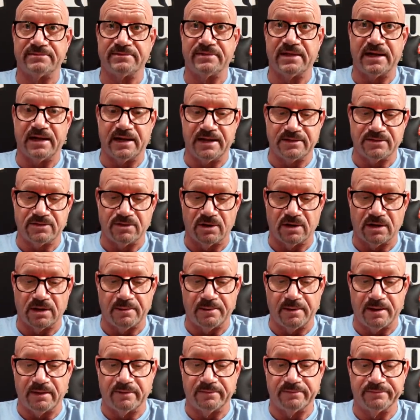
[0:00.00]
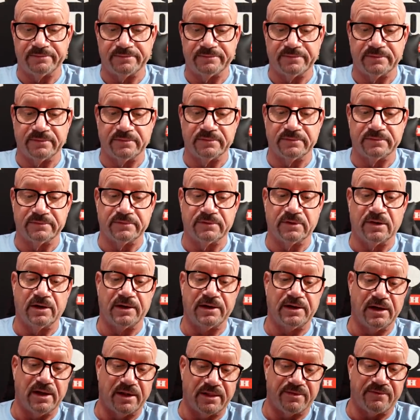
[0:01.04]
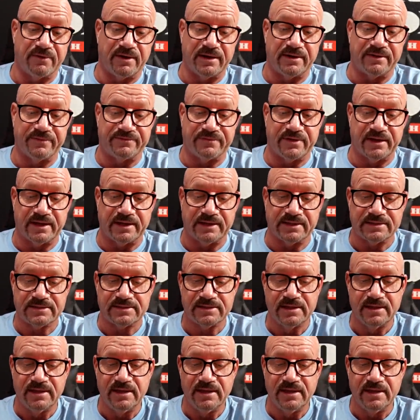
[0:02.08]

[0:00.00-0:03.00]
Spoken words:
that I talk about on the other end of things.